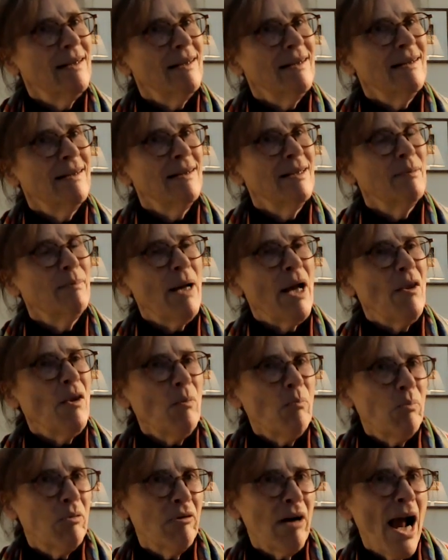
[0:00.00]
about
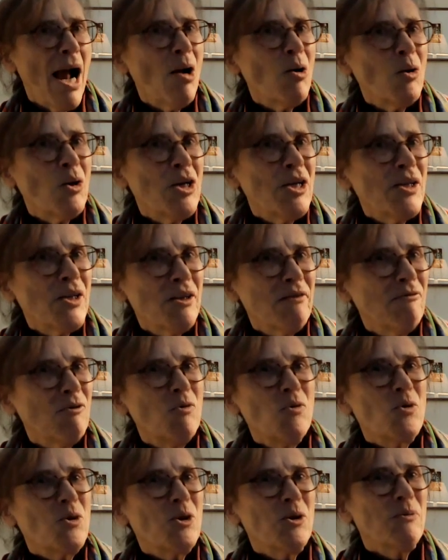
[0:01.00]
the brownness of
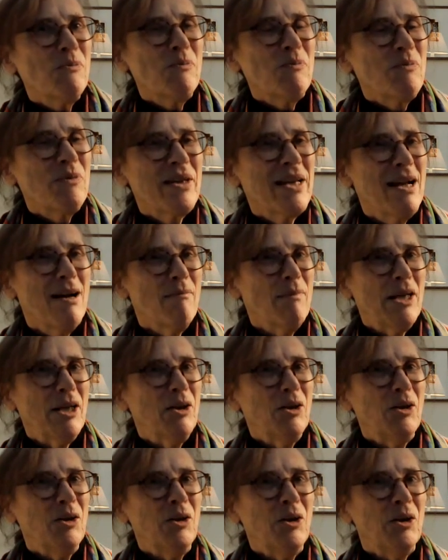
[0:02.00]
autumn coming
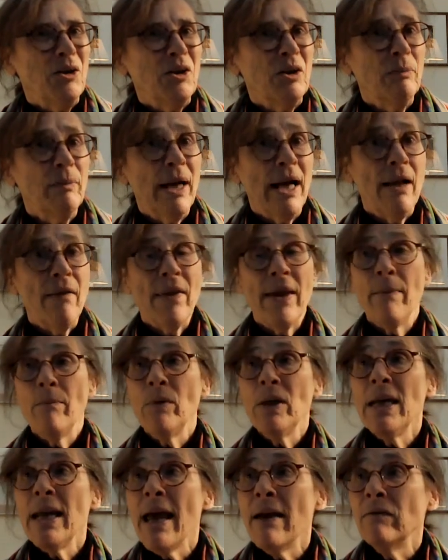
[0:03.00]
on, about them
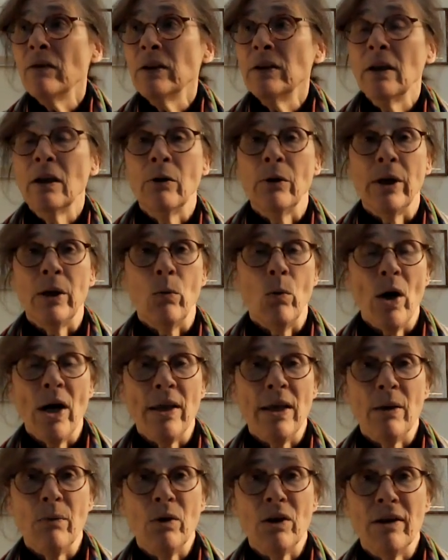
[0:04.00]
never knowing why
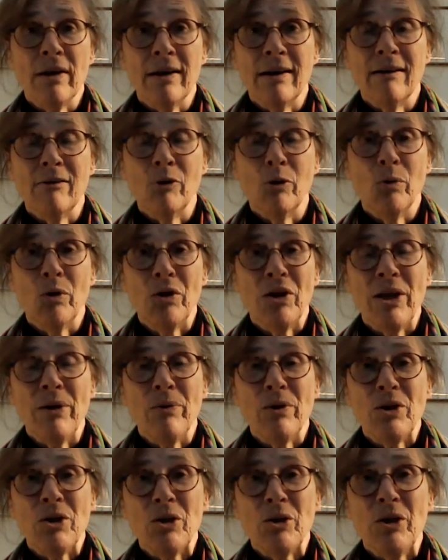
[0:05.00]
they were there or what they
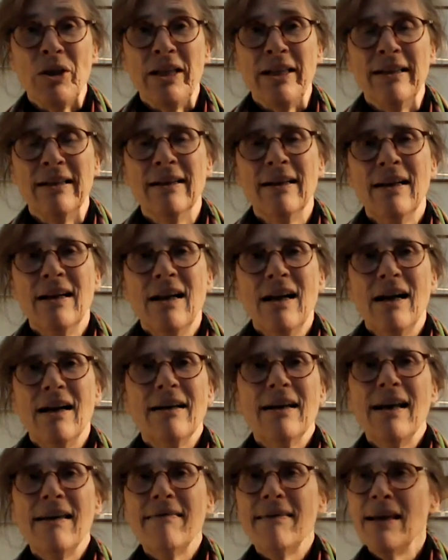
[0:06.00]
were doing.
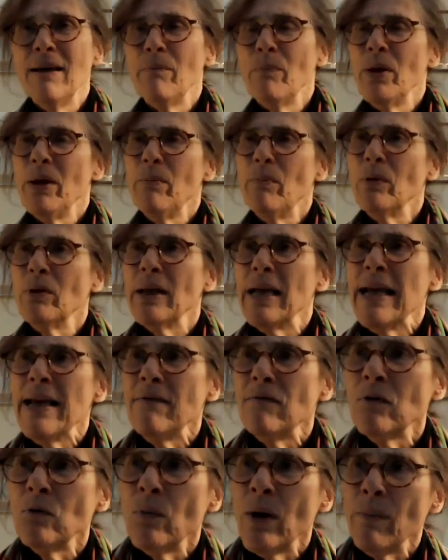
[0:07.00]
And I think people,
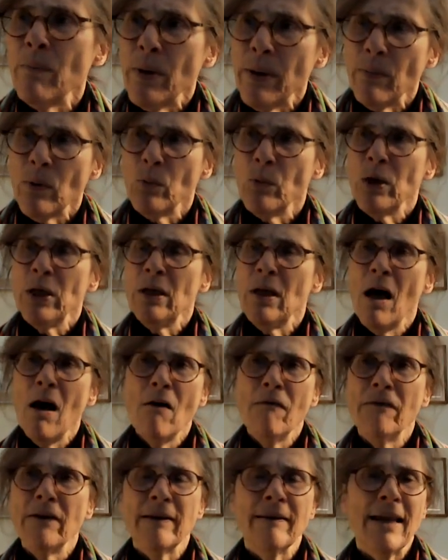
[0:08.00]
even when people were
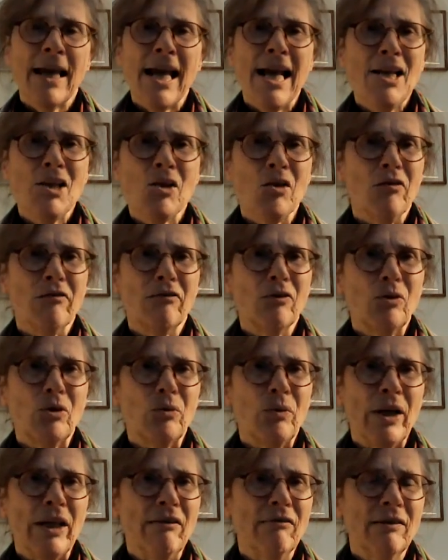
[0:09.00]
laughing their heads off all
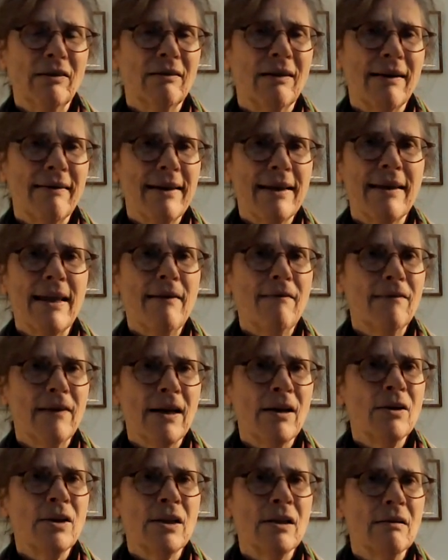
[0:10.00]
the way through, I think they
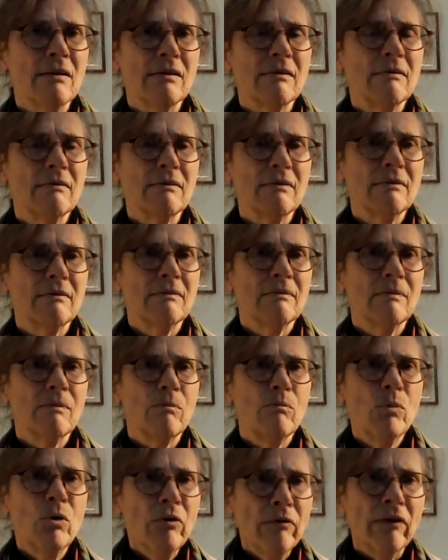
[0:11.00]
found it
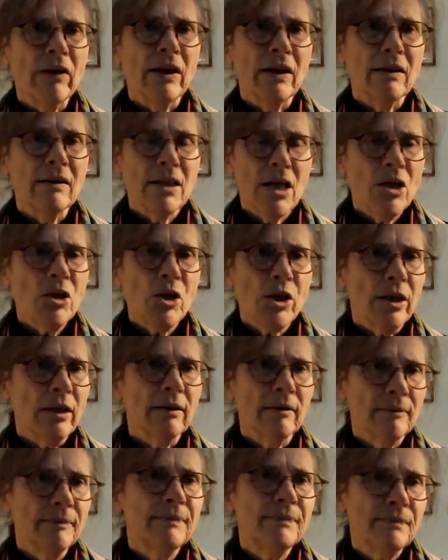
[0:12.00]
moving,
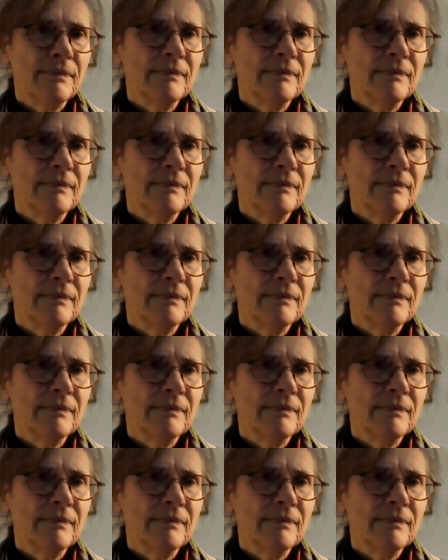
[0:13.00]
touching.